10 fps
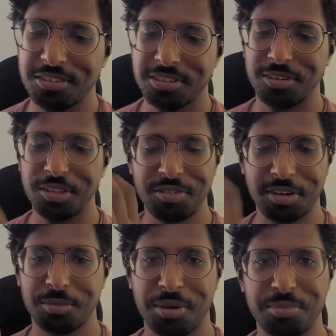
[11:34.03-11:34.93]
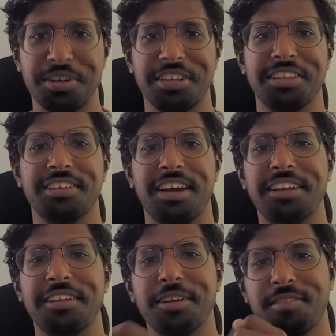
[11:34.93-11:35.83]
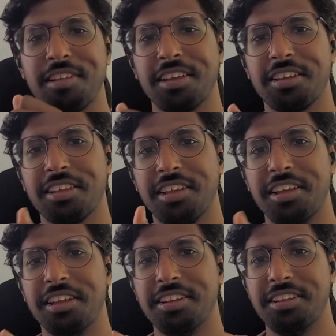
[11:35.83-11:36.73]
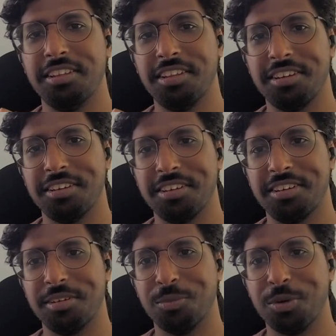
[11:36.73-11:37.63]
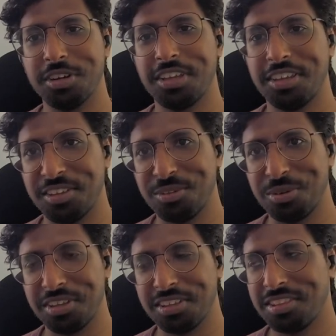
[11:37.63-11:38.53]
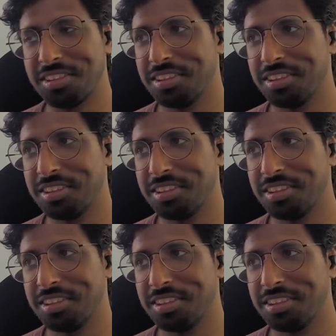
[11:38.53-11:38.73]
the whakapapa, and the idea of like working with